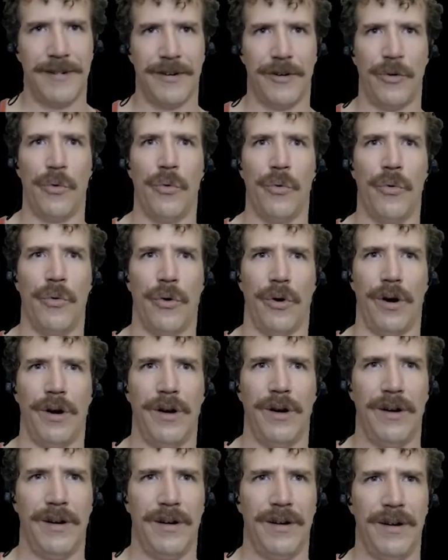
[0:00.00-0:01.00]

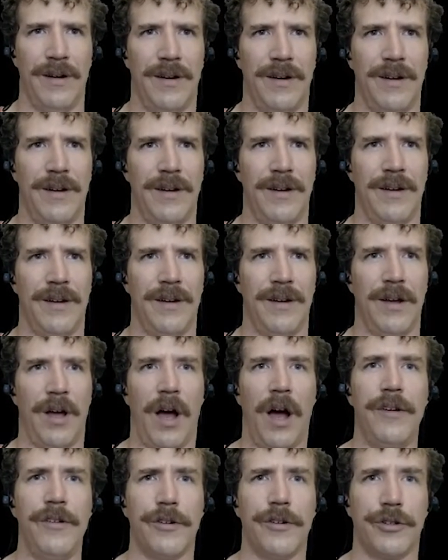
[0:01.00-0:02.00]
Or
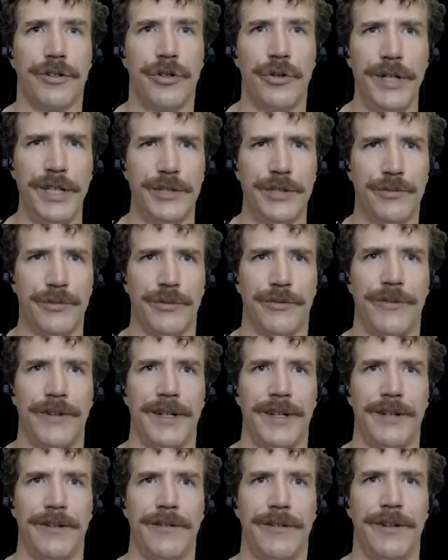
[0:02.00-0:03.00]
100 coins were
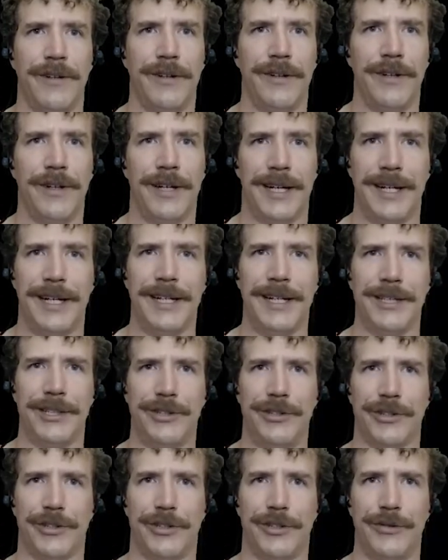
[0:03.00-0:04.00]
found. I gotta
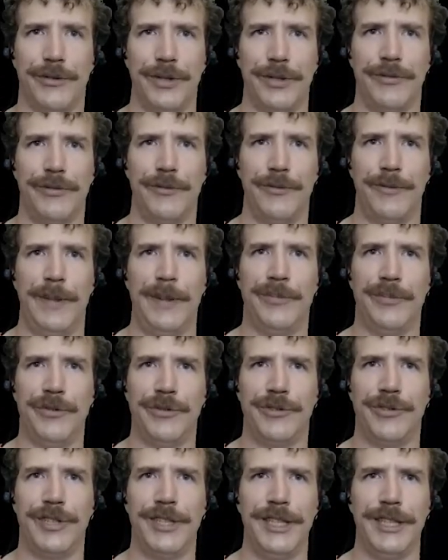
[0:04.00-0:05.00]
start going through
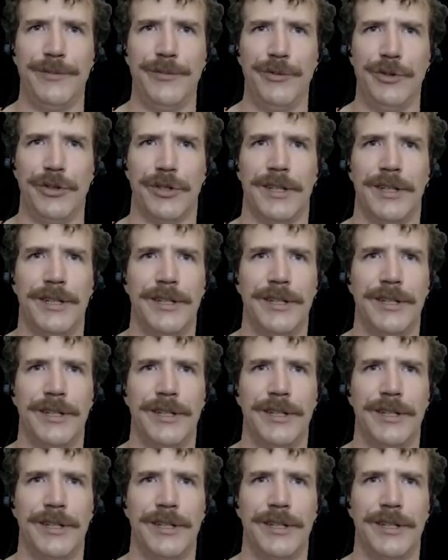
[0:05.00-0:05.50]
people's things more.